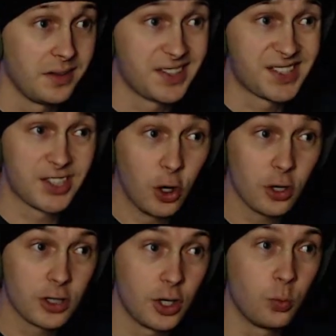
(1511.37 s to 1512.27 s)

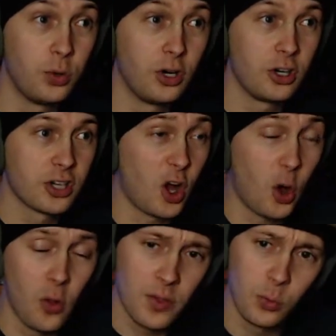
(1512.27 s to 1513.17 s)
start her work
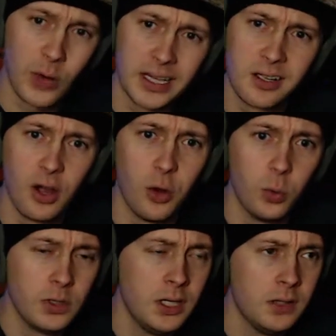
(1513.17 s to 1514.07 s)
on the red
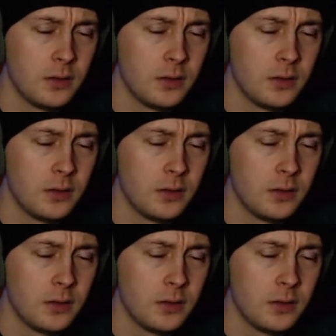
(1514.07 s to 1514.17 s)
code?